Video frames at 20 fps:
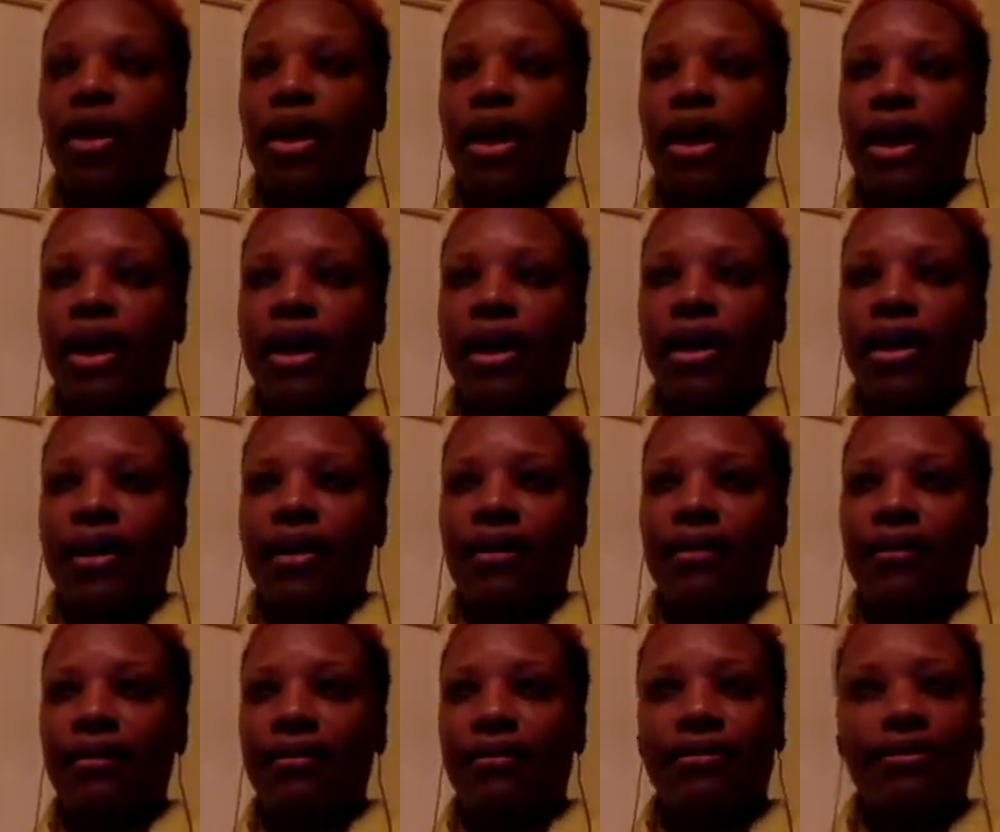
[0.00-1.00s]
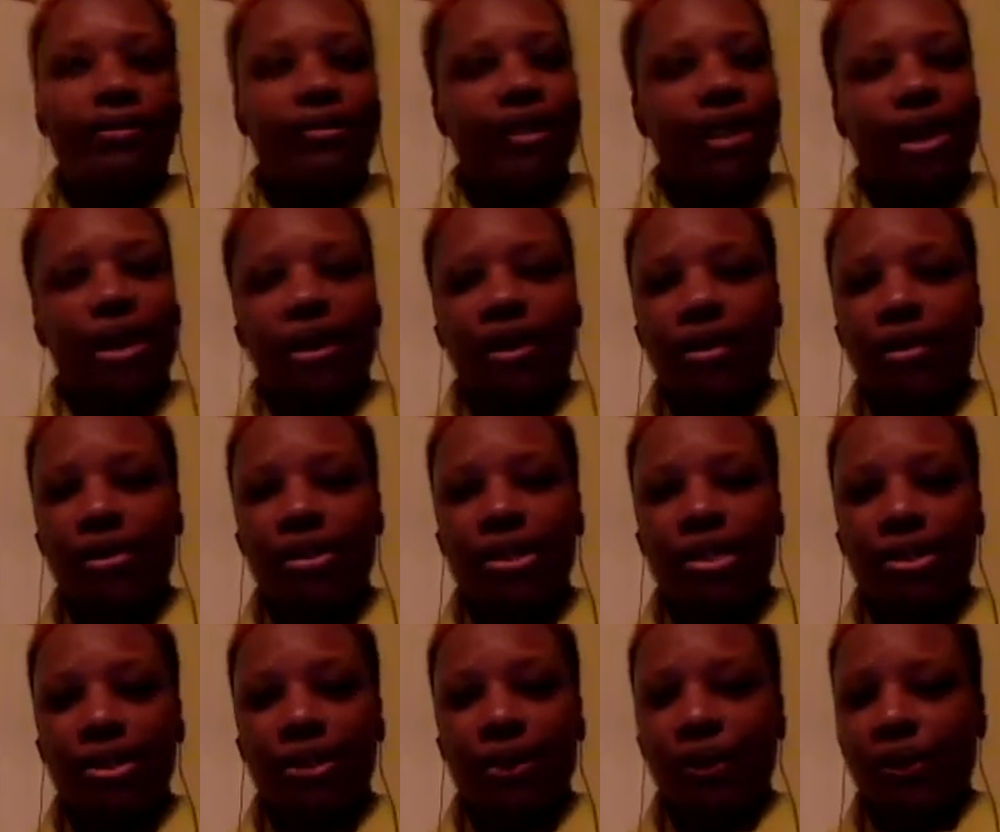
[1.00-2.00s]
And
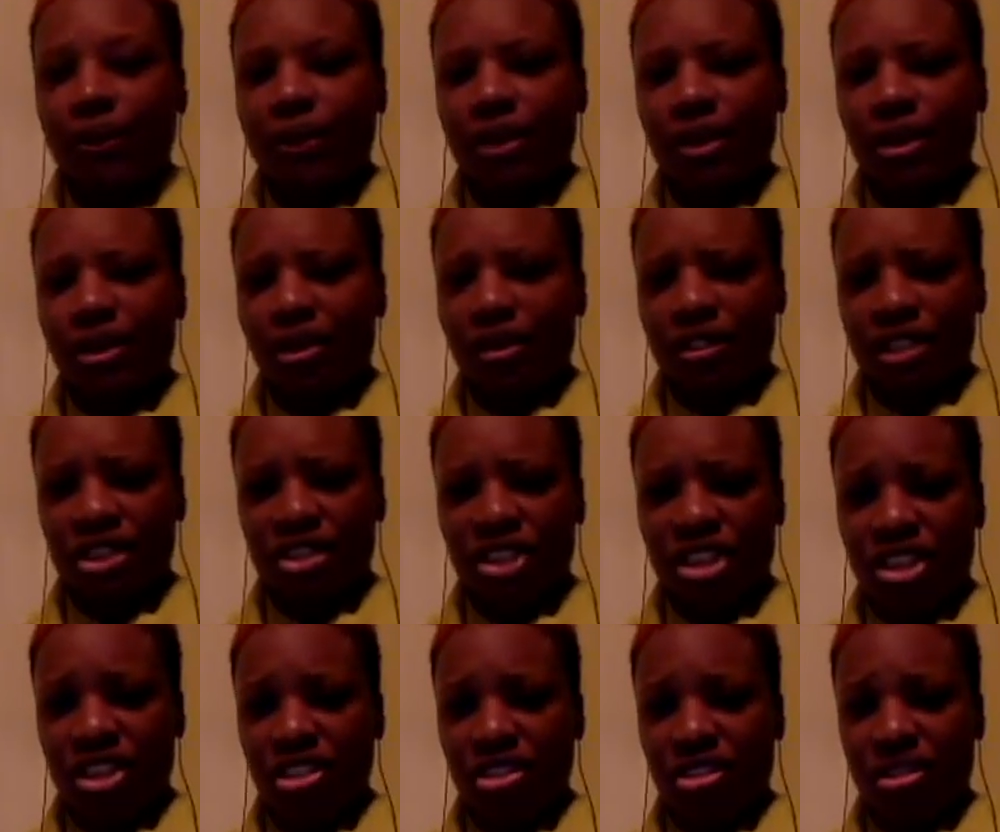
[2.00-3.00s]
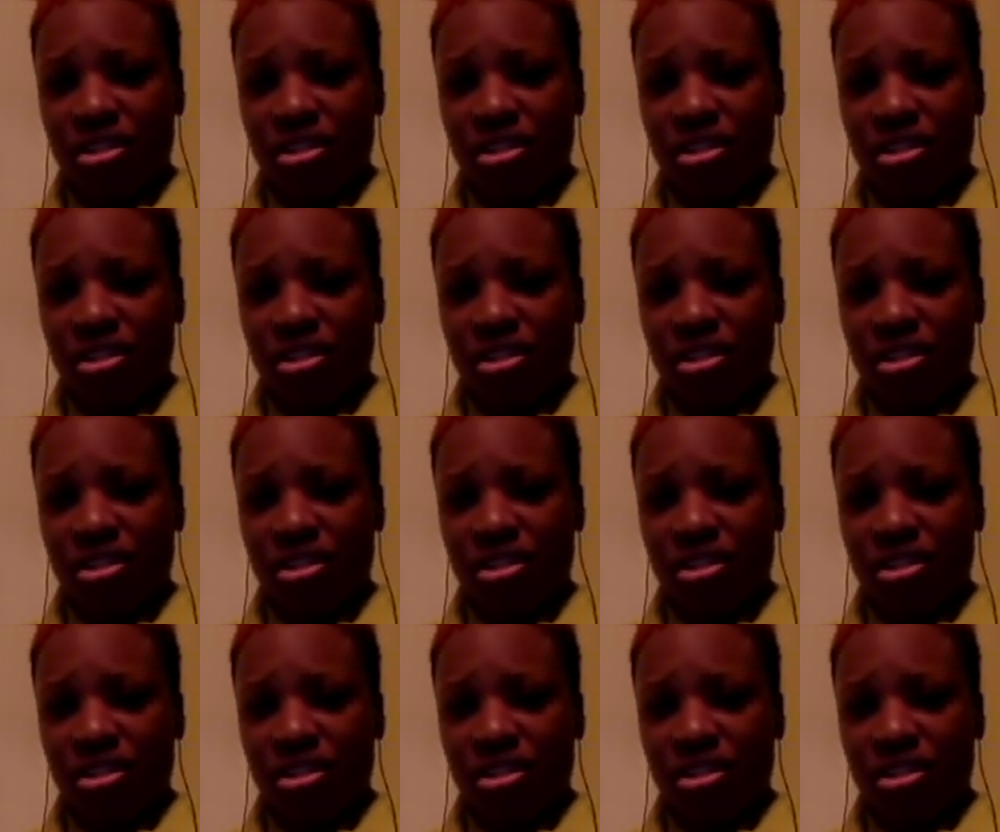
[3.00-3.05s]
also the law of attraction,